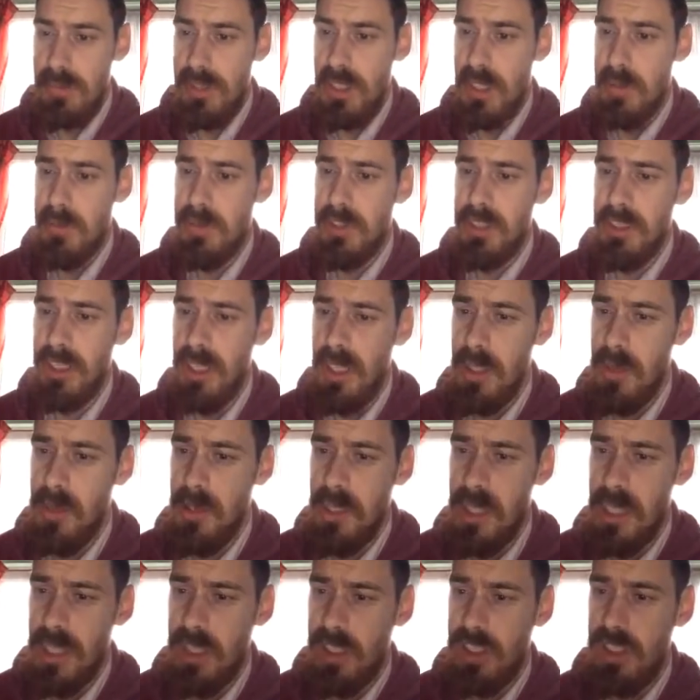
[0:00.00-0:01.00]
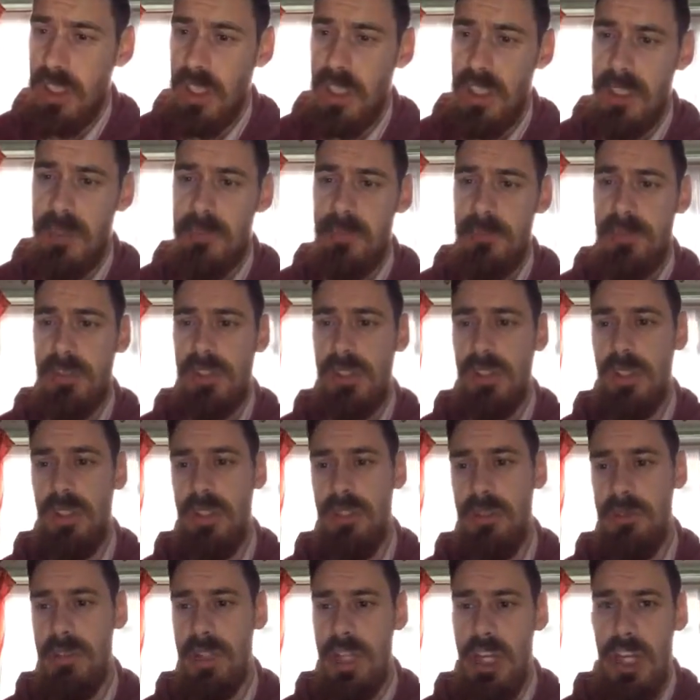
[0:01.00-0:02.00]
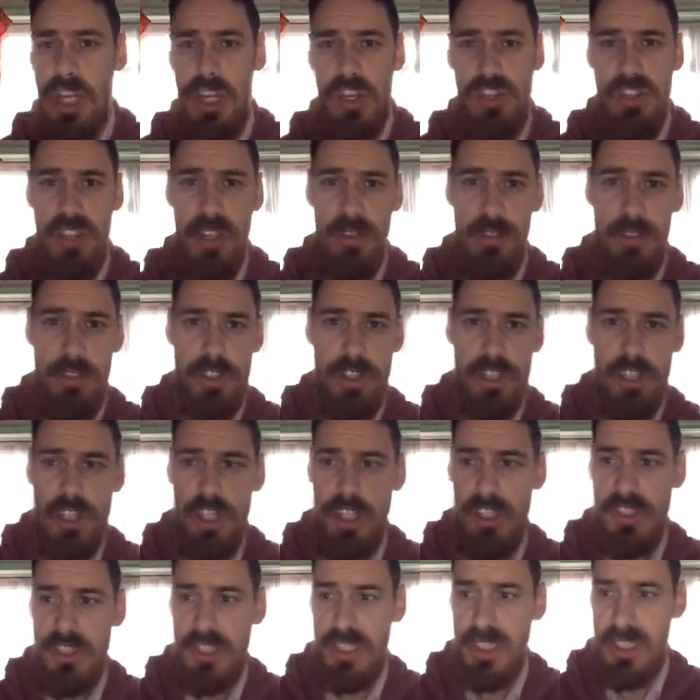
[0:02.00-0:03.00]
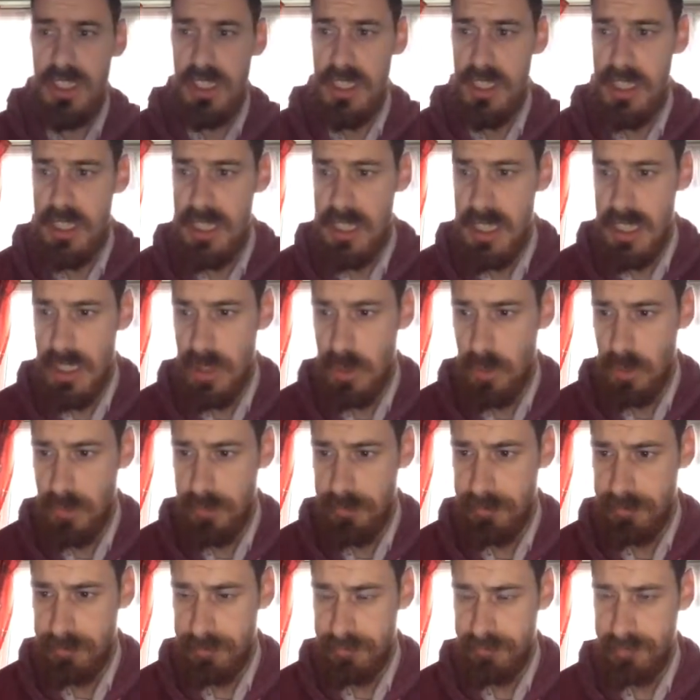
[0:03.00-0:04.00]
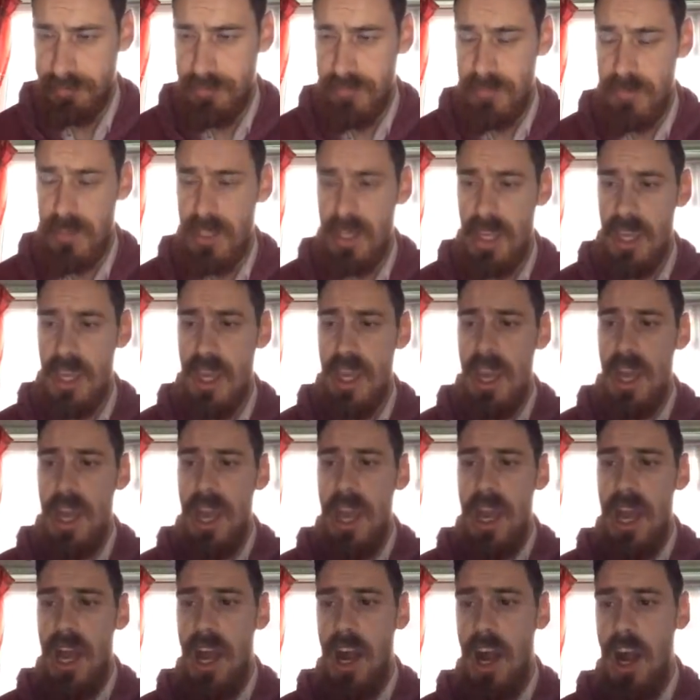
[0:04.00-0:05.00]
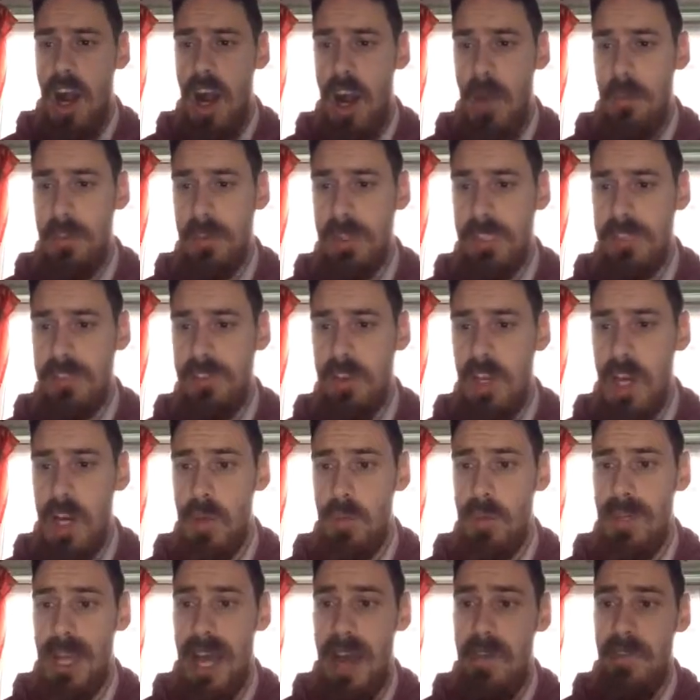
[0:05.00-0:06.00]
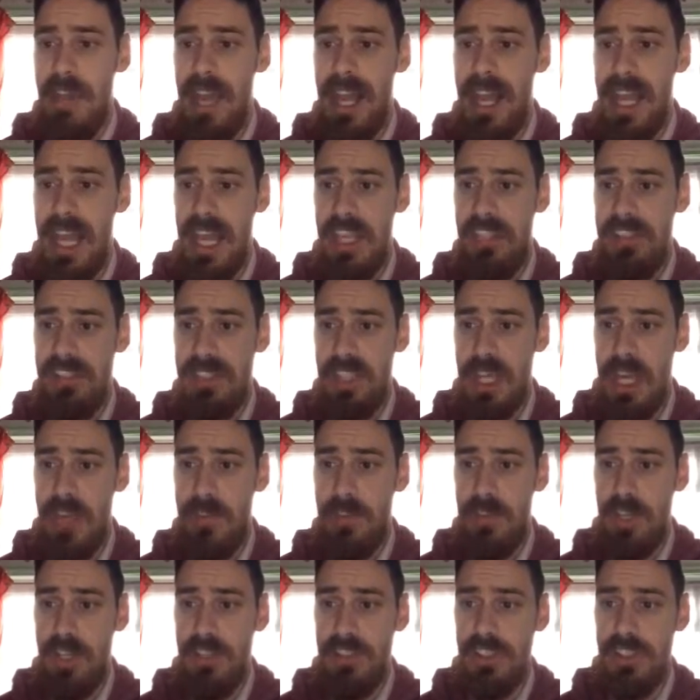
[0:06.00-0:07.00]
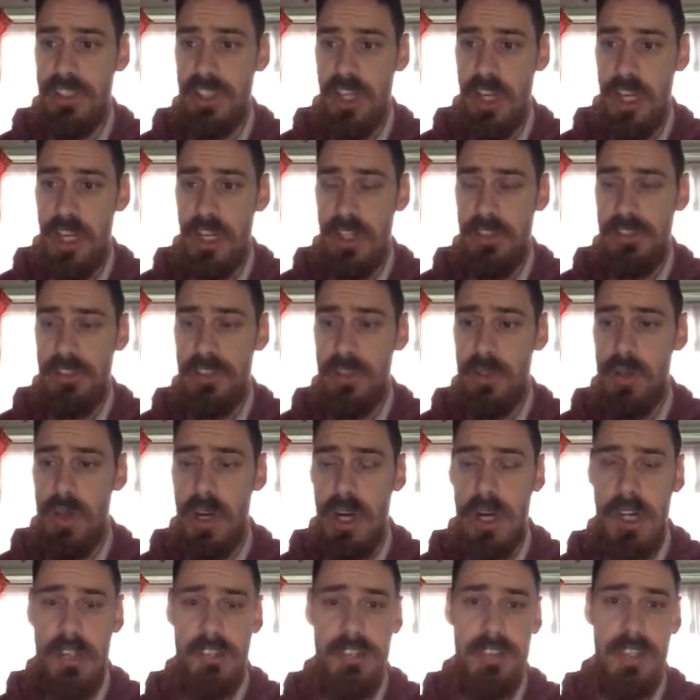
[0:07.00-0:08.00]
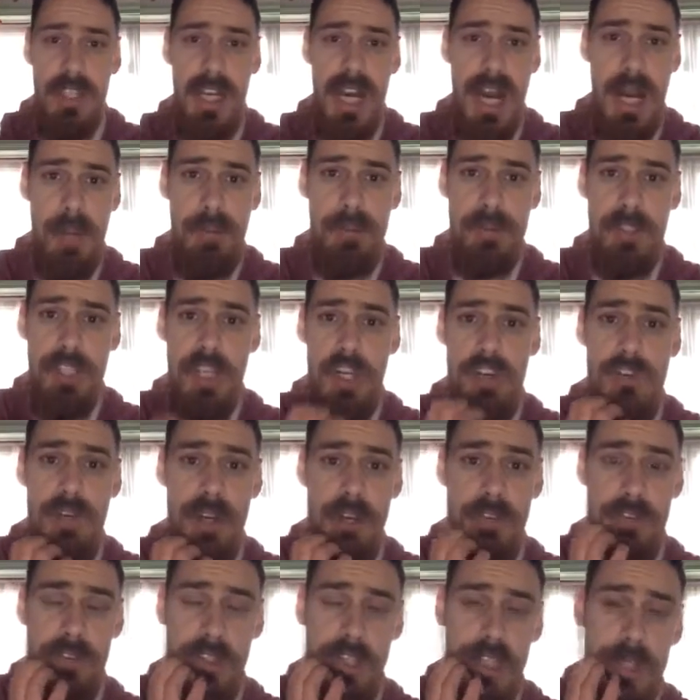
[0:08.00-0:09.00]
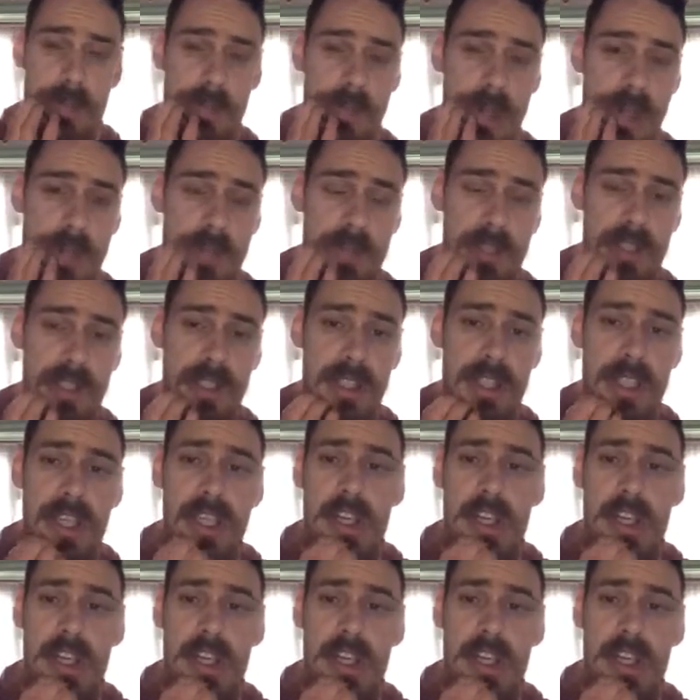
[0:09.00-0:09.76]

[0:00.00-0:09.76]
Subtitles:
So I'm going to go Tottenham 2, Sheffield United 0. At 5:30, we have Leicester versus Arsenal. Arsenal are absolutely dreadful at the moment.